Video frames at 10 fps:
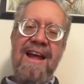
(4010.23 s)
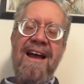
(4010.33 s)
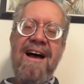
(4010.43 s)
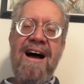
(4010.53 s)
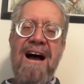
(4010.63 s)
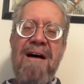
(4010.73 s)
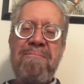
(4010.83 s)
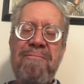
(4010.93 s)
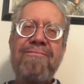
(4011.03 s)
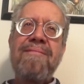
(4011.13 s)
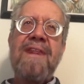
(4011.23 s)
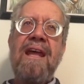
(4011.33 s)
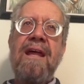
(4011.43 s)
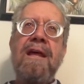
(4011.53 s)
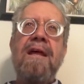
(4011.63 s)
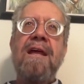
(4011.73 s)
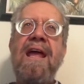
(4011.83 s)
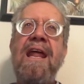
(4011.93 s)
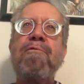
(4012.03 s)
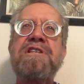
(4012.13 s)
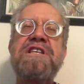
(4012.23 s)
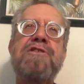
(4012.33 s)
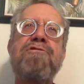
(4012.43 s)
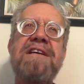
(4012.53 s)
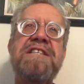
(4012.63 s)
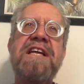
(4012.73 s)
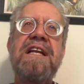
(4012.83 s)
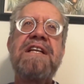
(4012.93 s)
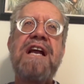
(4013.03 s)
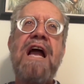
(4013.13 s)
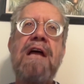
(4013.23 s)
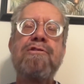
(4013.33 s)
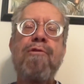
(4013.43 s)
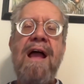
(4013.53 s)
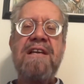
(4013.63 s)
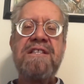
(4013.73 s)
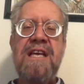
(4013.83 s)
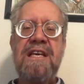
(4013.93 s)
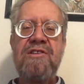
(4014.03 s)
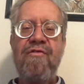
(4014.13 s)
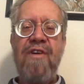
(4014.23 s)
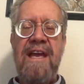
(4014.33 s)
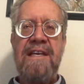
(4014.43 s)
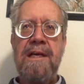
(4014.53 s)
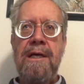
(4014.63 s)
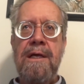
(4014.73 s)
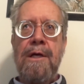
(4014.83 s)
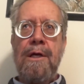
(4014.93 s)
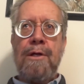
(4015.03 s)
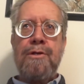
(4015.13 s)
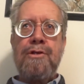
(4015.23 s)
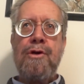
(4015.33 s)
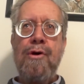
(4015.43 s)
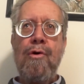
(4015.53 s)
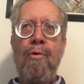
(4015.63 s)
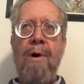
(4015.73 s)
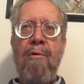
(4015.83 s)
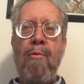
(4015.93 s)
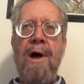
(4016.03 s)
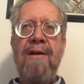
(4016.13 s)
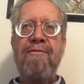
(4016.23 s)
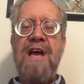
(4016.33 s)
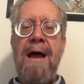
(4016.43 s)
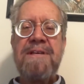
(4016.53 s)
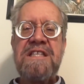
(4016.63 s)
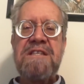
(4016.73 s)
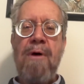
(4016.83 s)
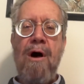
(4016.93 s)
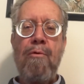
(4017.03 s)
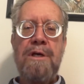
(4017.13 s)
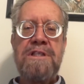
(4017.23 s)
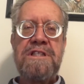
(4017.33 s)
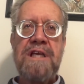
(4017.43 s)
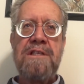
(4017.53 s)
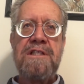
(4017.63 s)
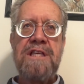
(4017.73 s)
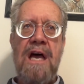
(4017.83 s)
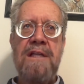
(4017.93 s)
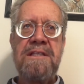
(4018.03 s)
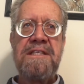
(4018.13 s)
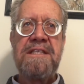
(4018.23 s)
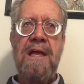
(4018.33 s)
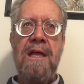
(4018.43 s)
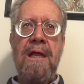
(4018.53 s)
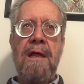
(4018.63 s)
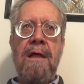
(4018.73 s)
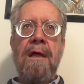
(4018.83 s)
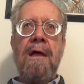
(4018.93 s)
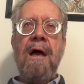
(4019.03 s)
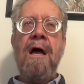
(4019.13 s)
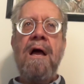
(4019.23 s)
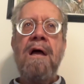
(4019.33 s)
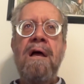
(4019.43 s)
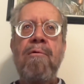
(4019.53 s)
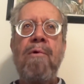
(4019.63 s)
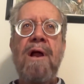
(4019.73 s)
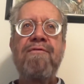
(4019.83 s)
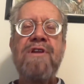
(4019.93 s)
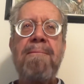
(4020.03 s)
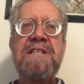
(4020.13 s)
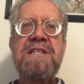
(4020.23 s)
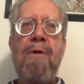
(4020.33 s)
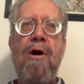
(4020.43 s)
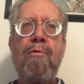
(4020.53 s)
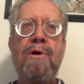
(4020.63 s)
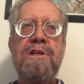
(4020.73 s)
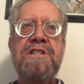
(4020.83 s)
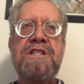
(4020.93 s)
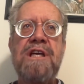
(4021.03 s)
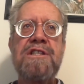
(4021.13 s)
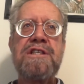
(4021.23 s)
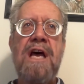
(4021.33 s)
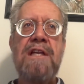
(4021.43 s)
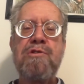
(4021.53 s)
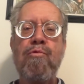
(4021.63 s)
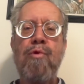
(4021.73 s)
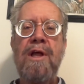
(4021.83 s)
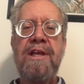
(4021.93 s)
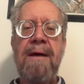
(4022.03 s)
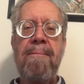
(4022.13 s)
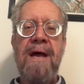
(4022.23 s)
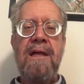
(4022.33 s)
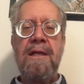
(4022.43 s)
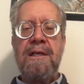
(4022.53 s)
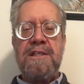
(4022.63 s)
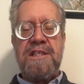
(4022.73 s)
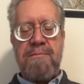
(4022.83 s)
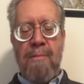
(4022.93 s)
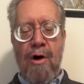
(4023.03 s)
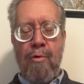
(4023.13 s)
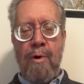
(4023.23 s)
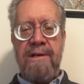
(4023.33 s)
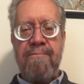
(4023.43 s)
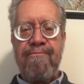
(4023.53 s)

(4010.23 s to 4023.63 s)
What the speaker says: Um, and it was interesting to contrast his fate to one of Thomas Smallwood's sons. One of Thomas Smallwood's sons, William Smallwood,